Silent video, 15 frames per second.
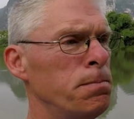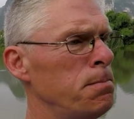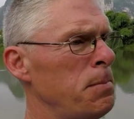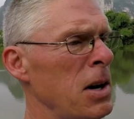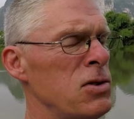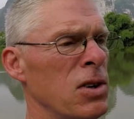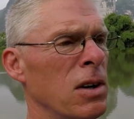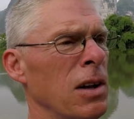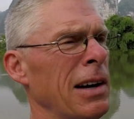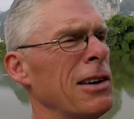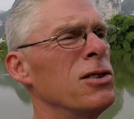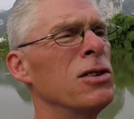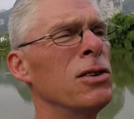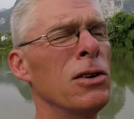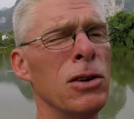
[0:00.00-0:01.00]
basically
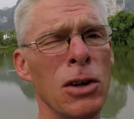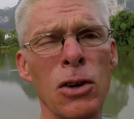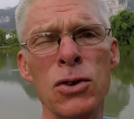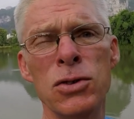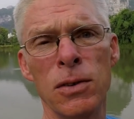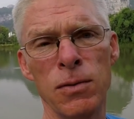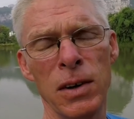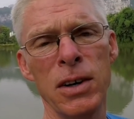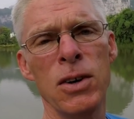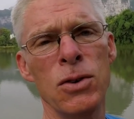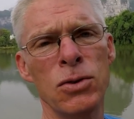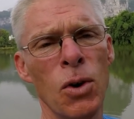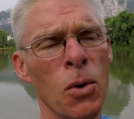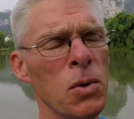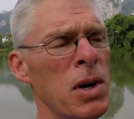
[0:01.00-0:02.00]
exclusively
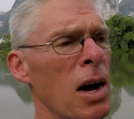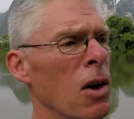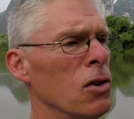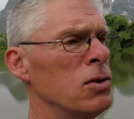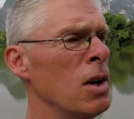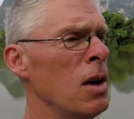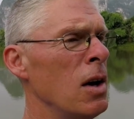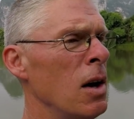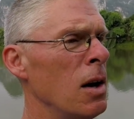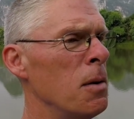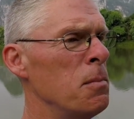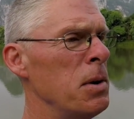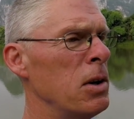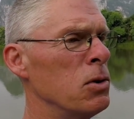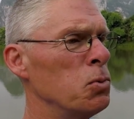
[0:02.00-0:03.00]
use hotels
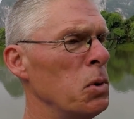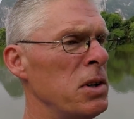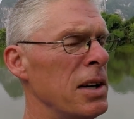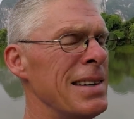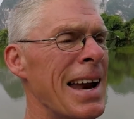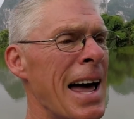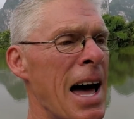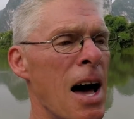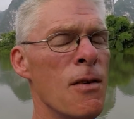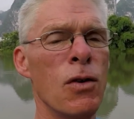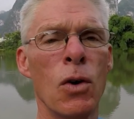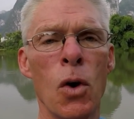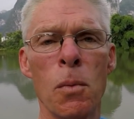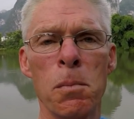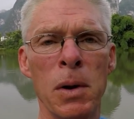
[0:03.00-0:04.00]
because we didn't have
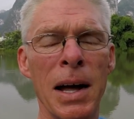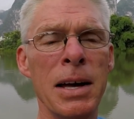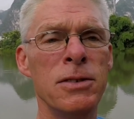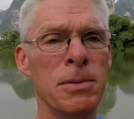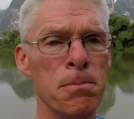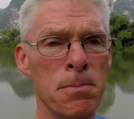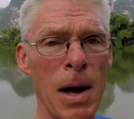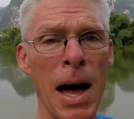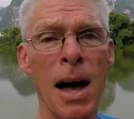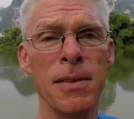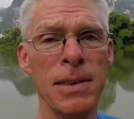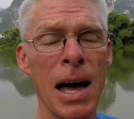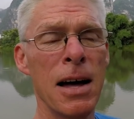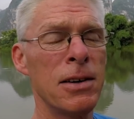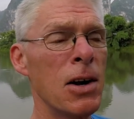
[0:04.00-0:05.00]
our own place
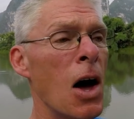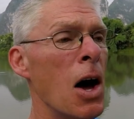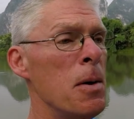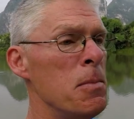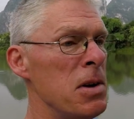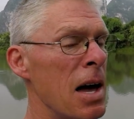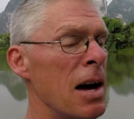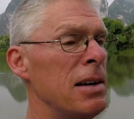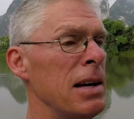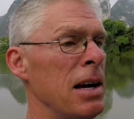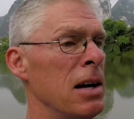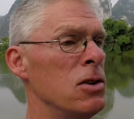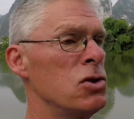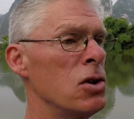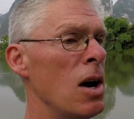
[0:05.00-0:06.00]
at that time yet
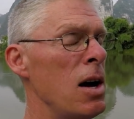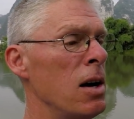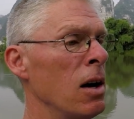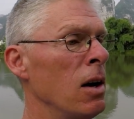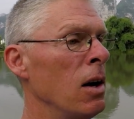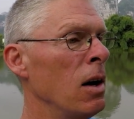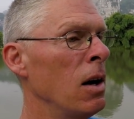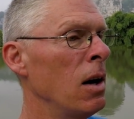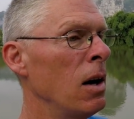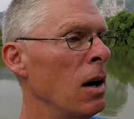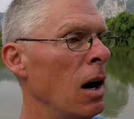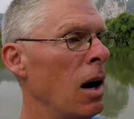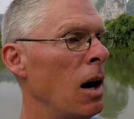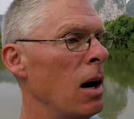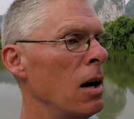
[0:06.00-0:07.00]
in China.
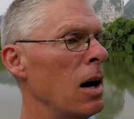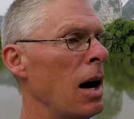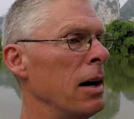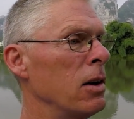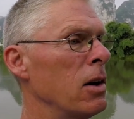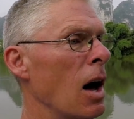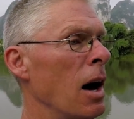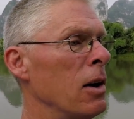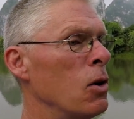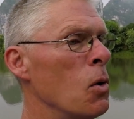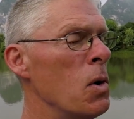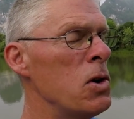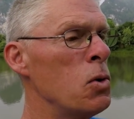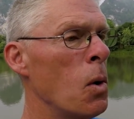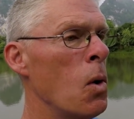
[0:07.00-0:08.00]
I'd
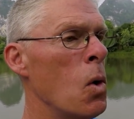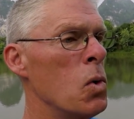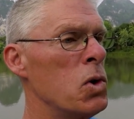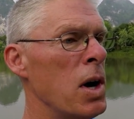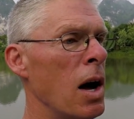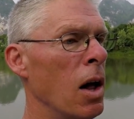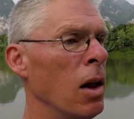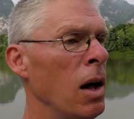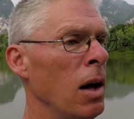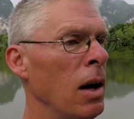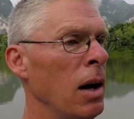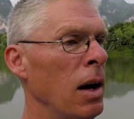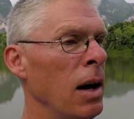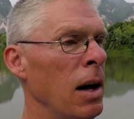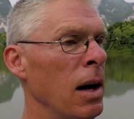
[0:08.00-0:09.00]
go into a hotel,
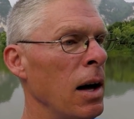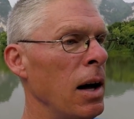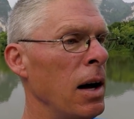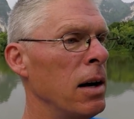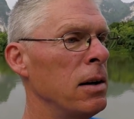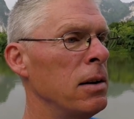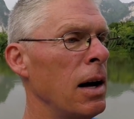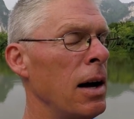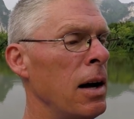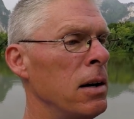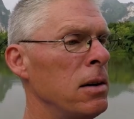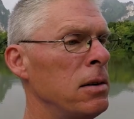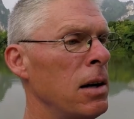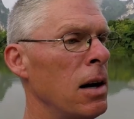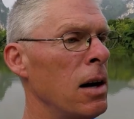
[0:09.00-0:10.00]
and
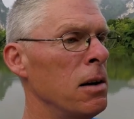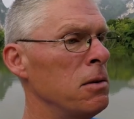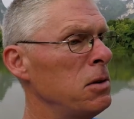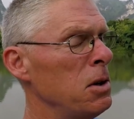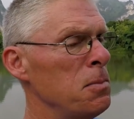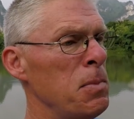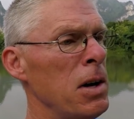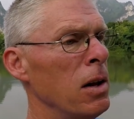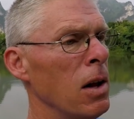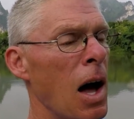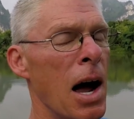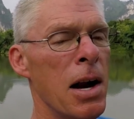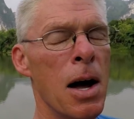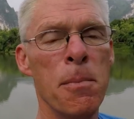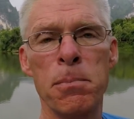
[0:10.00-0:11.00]
there'd be a
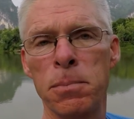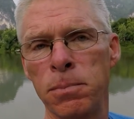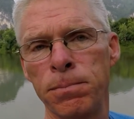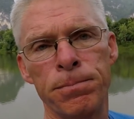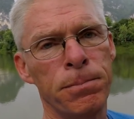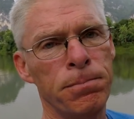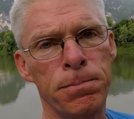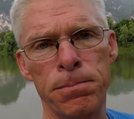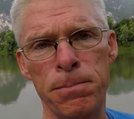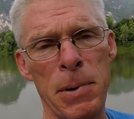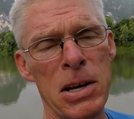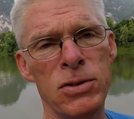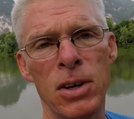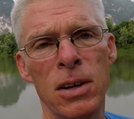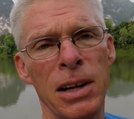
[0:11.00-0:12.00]
lineup
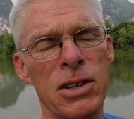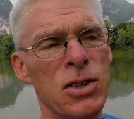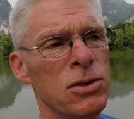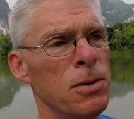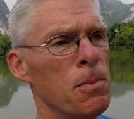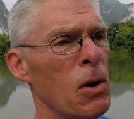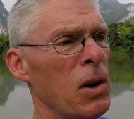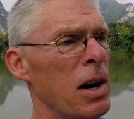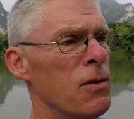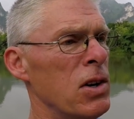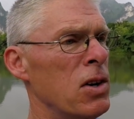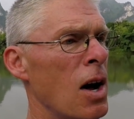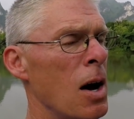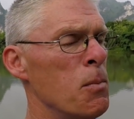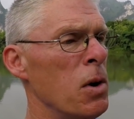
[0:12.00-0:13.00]
basically just about
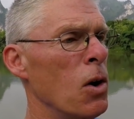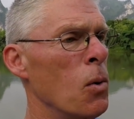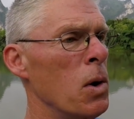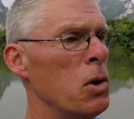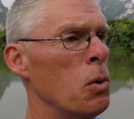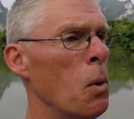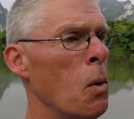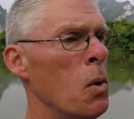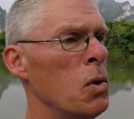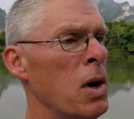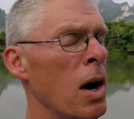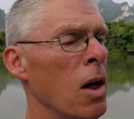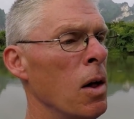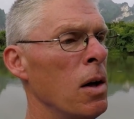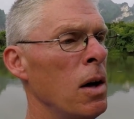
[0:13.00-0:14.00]
every time we go into a
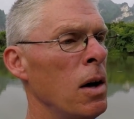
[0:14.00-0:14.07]
hotel.